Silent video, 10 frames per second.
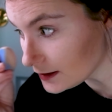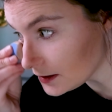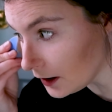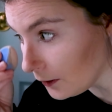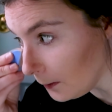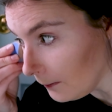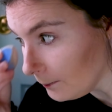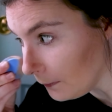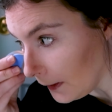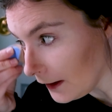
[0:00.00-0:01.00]
So
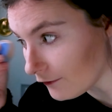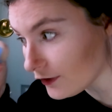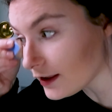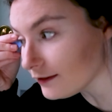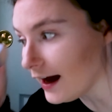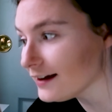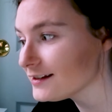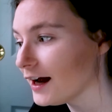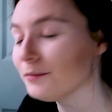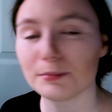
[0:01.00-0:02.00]
for the
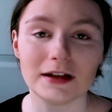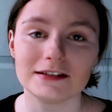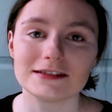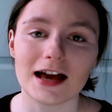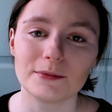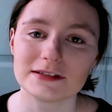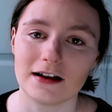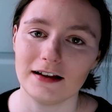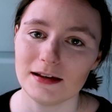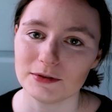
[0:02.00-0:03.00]
last 9 months, I
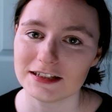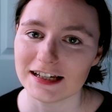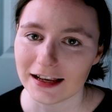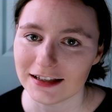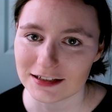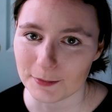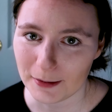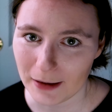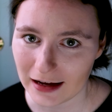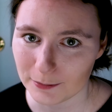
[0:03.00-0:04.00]
was not able to get into
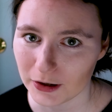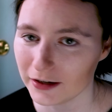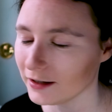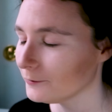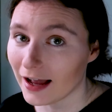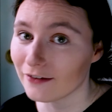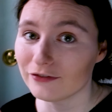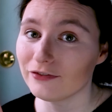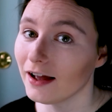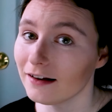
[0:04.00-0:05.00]
my MacBook. I
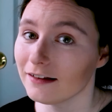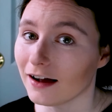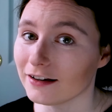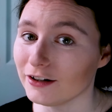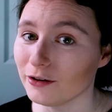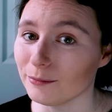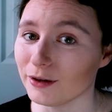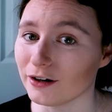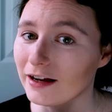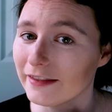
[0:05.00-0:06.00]
have finally gotten a new
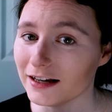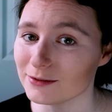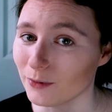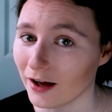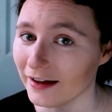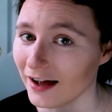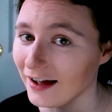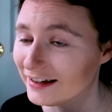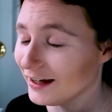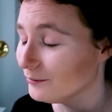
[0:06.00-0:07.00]
computer, and that is why
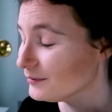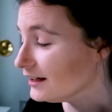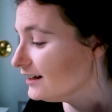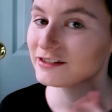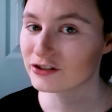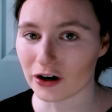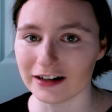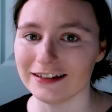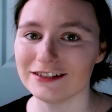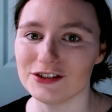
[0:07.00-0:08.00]
I am
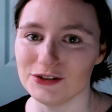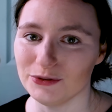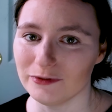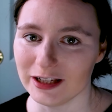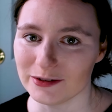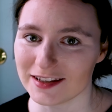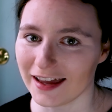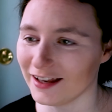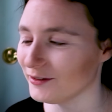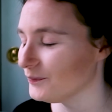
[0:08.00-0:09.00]
starting to do videos
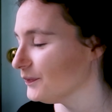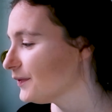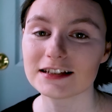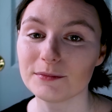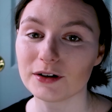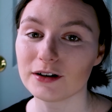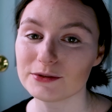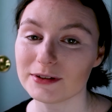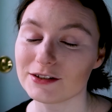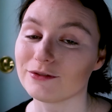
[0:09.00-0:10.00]
again. This computer
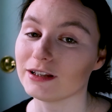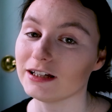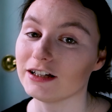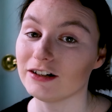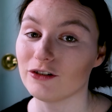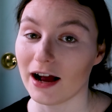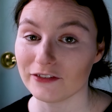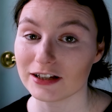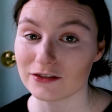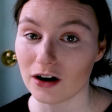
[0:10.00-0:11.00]
also has a really good
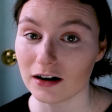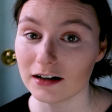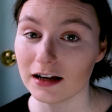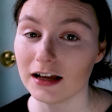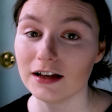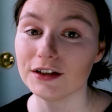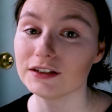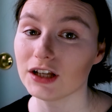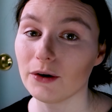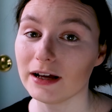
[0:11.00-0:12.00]
graphics card,
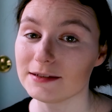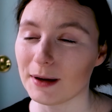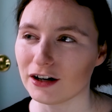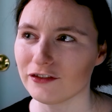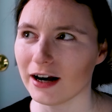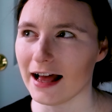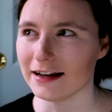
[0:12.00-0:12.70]
so it's better for